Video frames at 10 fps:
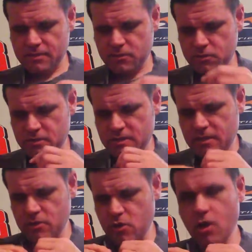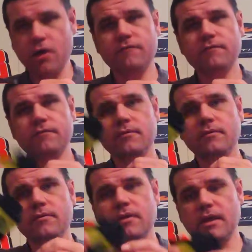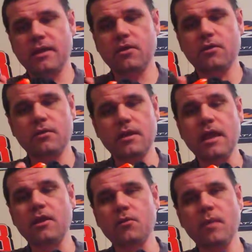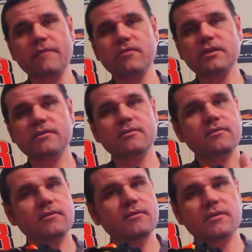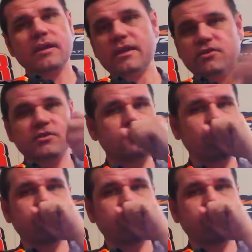You just take it off and unravel it, and just